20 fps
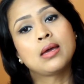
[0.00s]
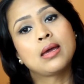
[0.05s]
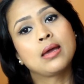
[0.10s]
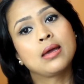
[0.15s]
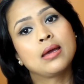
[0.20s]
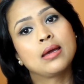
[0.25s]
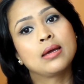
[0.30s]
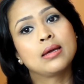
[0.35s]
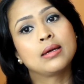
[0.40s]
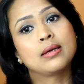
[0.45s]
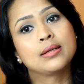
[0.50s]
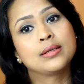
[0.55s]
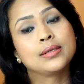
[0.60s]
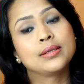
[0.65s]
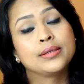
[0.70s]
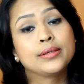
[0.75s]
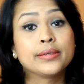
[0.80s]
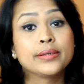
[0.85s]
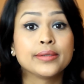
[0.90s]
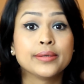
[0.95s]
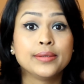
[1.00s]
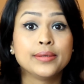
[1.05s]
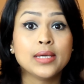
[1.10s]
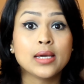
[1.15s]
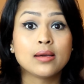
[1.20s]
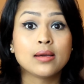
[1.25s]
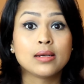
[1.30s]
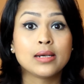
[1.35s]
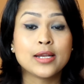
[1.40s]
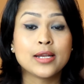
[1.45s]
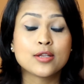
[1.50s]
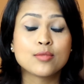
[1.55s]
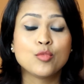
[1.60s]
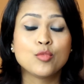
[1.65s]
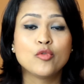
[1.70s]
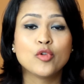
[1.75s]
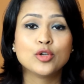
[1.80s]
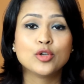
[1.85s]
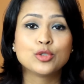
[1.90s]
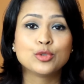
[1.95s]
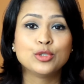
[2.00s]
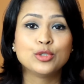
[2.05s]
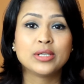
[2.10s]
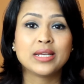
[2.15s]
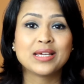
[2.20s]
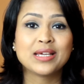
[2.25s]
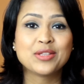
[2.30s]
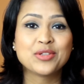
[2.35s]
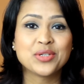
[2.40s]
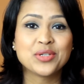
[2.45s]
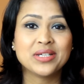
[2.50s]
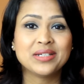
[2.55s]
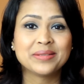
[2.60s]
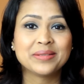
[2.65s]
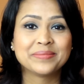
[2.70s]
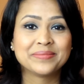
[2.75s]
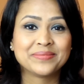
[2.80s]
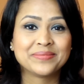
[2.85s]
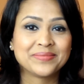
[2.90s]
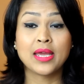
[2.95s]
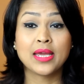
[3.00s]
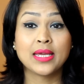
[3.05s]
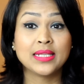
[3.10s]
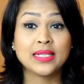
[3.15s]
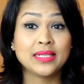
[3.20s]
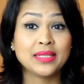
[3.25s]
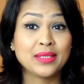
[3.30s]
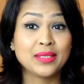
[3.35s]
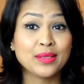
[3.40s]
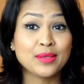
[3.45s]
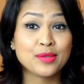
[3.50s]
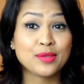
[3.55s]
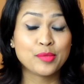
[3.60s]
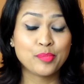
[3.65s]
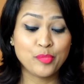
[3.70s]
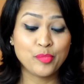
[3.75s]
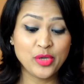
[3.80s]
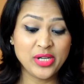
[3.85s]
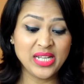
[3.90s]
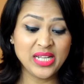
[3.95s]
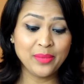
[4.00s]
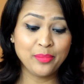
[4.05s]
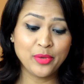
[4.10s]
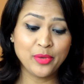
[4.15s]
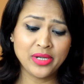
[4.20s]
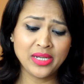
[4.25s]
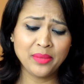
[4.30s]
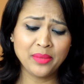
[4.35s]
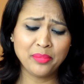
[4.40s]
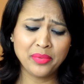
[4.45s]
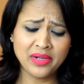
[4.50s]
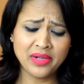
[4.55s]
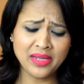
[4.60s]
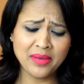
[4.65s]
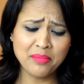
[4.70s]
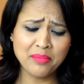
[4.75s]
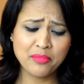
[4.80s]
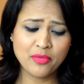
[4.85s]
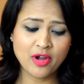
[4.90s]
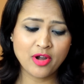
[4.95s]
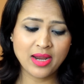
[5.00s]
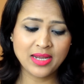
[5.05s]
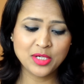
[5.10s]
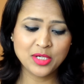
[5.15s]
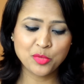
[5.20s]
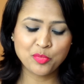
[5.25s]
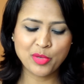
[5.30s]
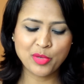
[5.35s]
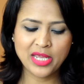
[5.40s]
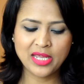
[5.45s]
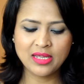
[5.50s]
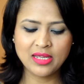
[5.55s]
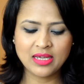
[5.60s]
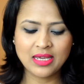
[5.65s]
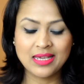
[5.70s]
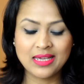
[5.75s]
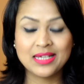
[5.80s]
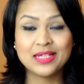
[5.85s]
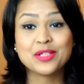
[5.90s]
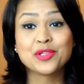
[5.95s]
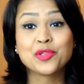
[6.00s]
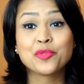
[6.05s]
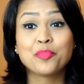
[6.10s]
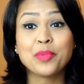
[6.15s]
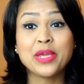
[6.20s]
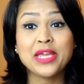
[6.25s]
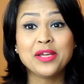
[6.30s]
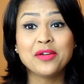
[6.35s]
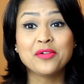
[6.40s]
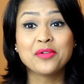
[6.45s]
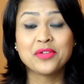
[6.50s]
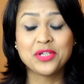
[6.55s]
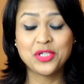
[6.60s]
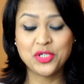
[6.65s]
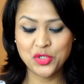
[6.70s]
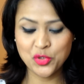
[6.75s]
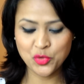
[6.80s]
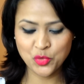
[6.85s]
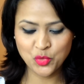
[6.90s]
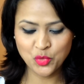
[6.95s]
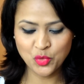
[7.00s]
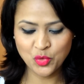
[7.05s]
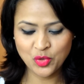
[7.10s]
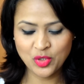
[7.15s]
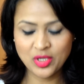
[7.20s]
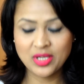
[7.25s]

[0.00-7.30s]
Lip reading: And yeah, let's move on to the next shade. And this pretty bright pink is pink 2.